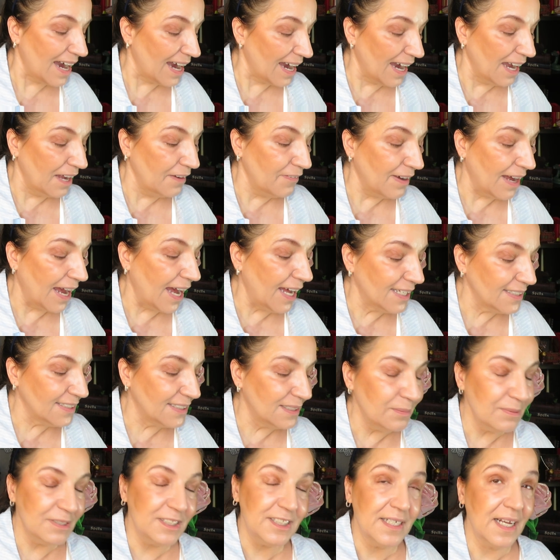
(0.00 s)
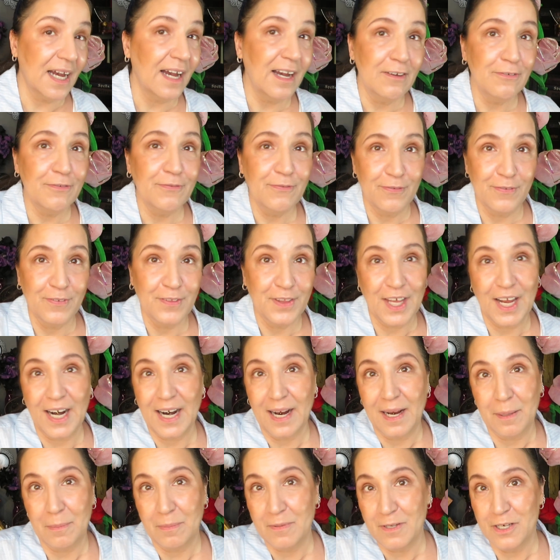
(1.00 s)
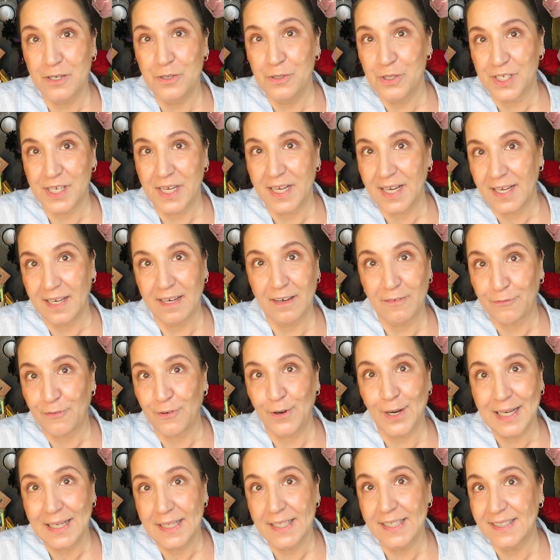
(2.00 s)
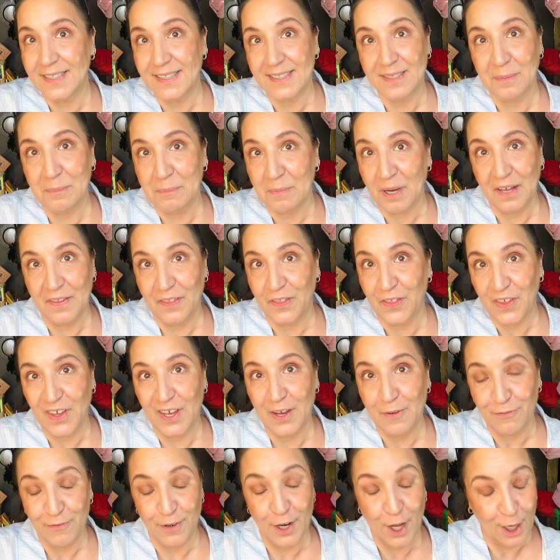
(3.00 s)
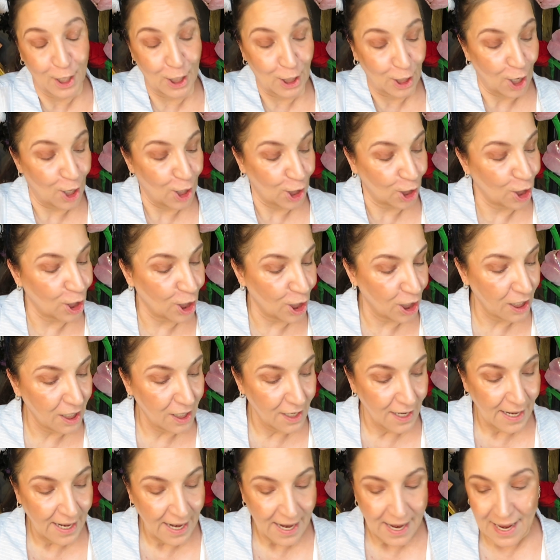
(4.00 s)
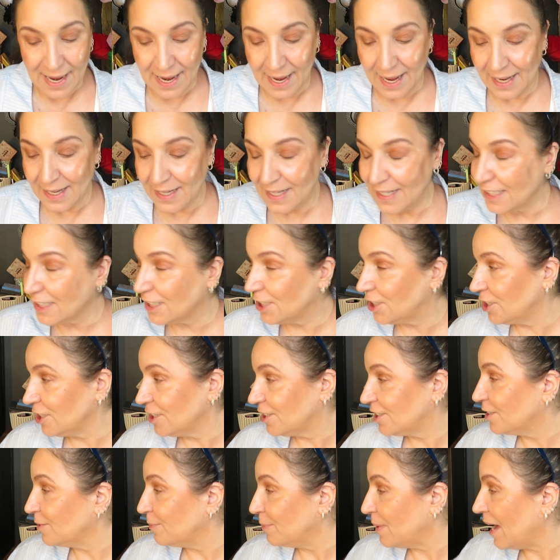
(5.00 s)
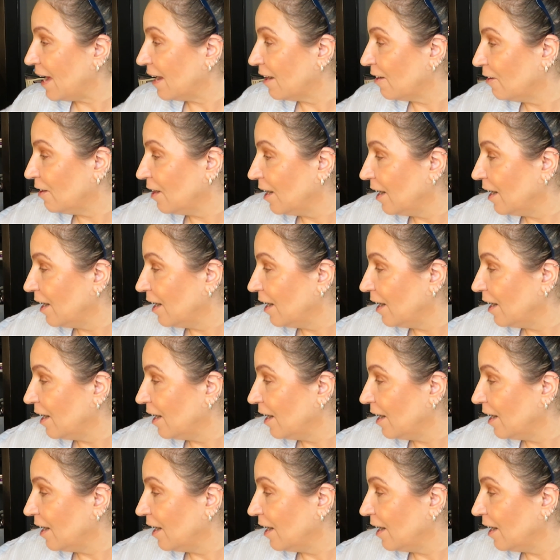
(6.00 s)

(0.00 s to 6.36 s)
had some stuff that I am using for at least a month, if not longer, and it's just a matter